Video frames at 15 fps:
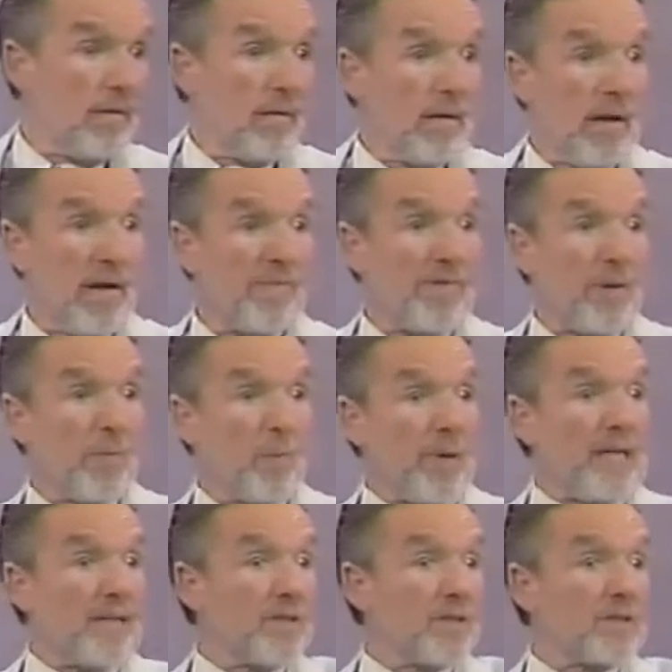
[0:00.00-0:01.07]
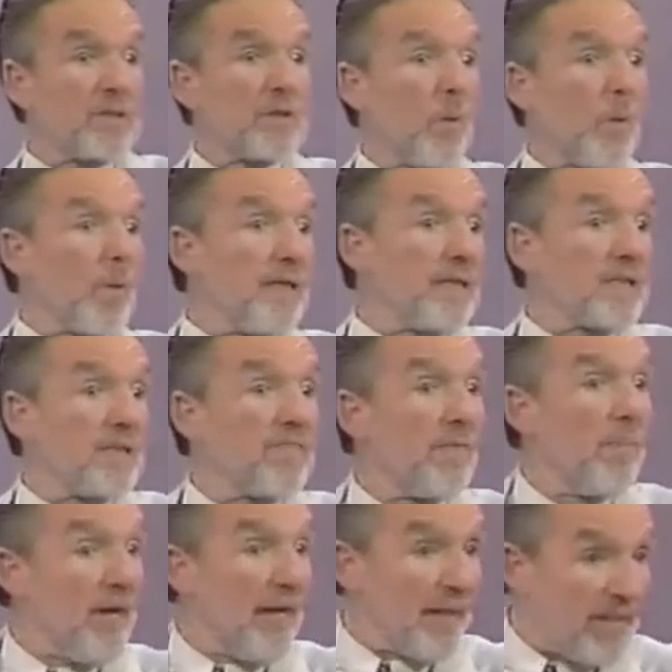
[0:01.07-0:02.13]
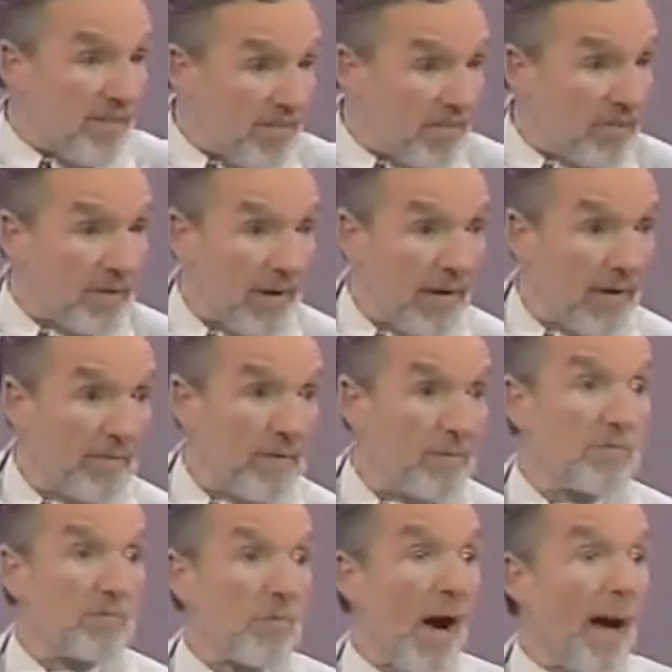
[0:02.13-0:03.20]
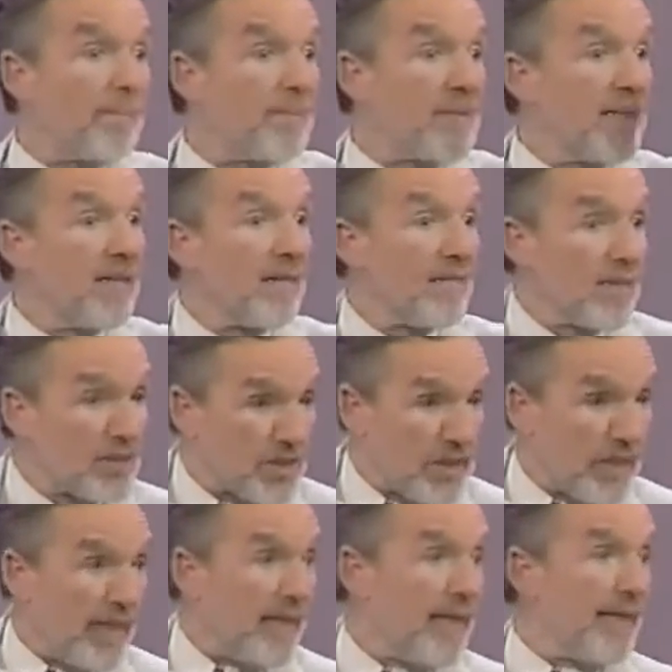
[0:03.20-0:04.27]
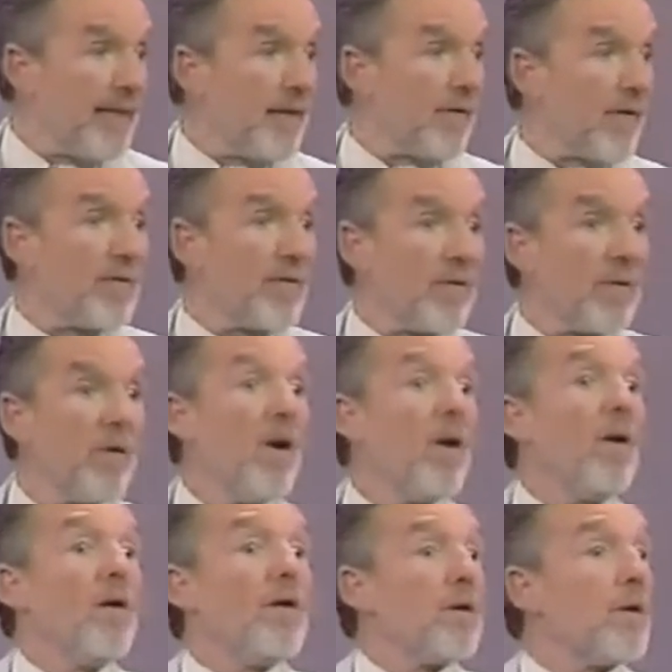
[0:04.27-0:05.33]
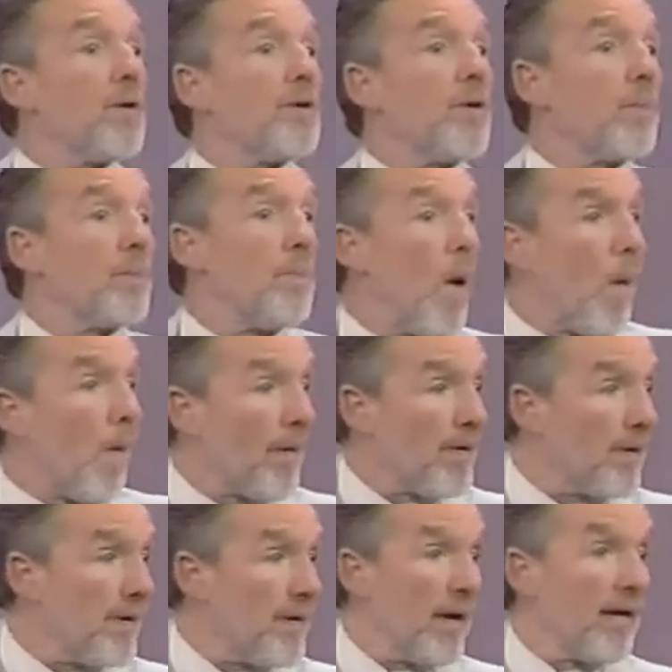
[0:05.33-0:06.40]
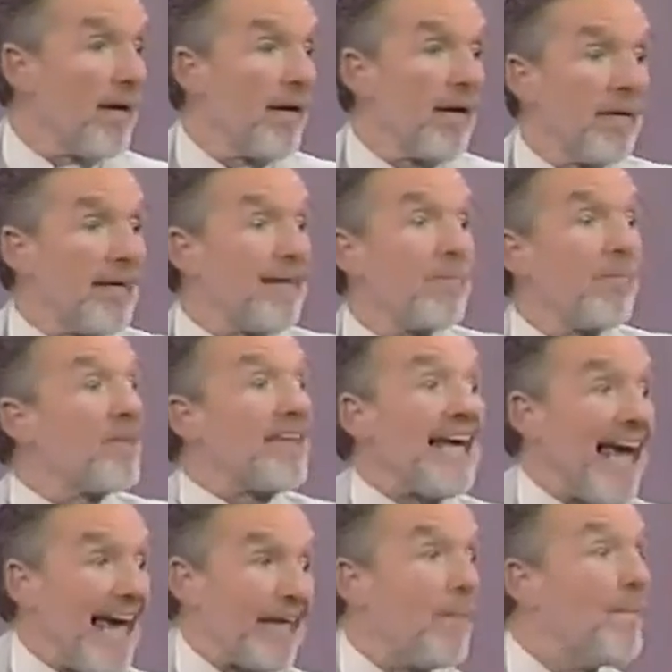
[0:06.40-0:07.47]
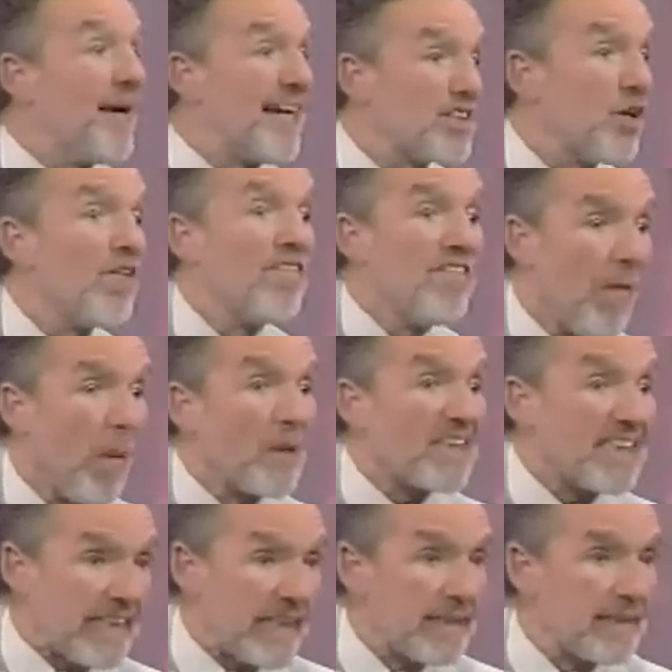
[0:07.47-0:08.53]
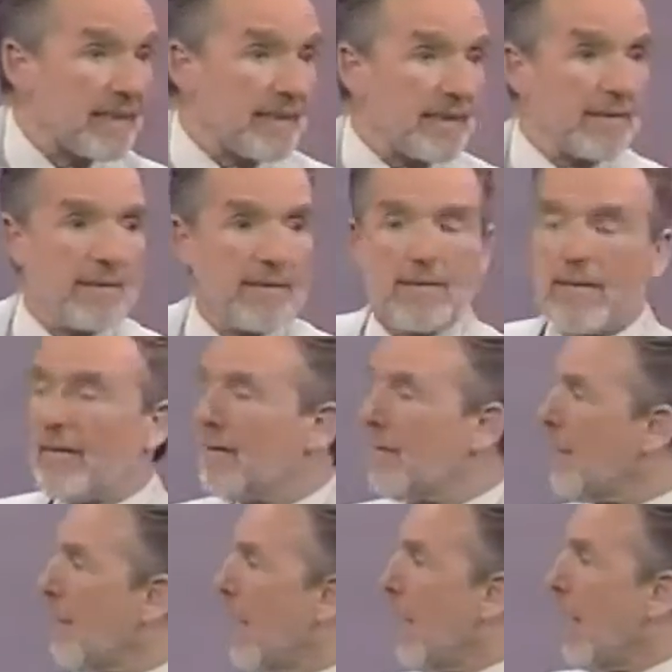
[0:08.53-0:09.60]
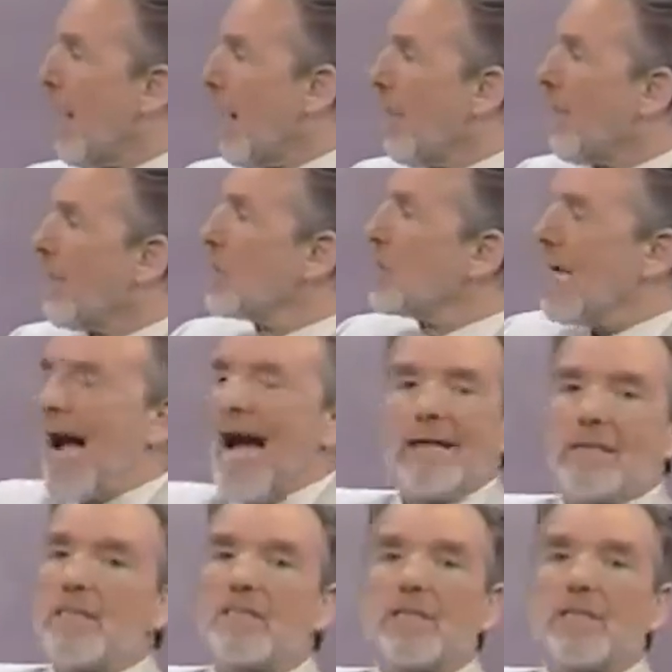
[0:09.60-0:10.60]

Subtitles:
If you read the stories of myths, you're dropped into the sea, or you're born with the elemental forces. The child is